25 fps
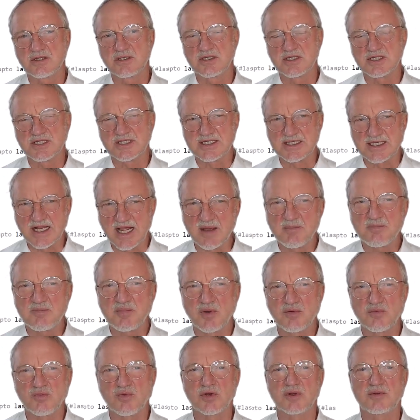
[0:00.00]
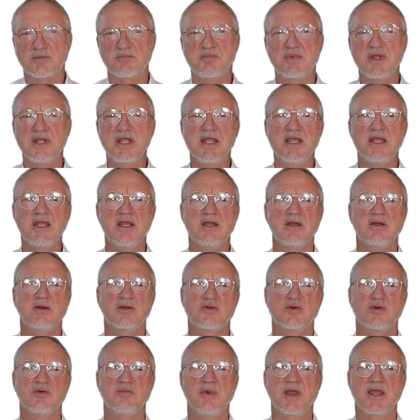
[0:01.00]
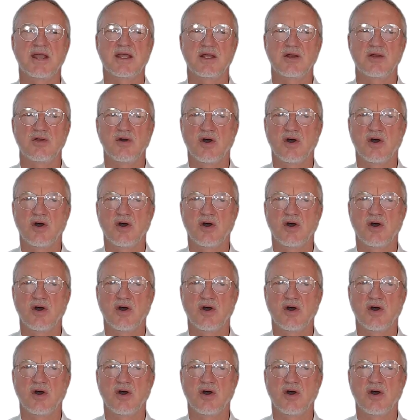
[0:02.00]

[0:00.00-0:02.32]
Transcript: step would be to make an